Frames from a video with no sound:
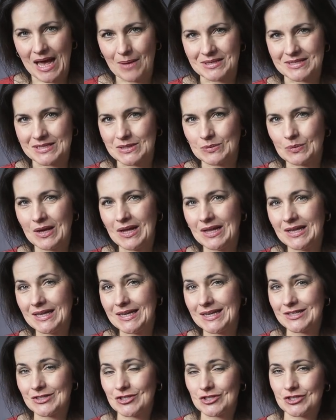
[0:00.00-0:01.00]
app as
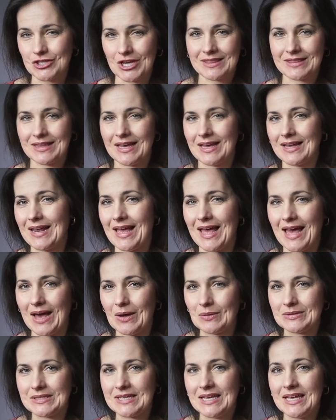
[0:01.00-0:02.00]
well and check
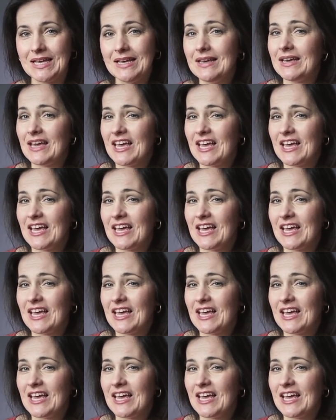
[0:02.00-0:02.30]
that out.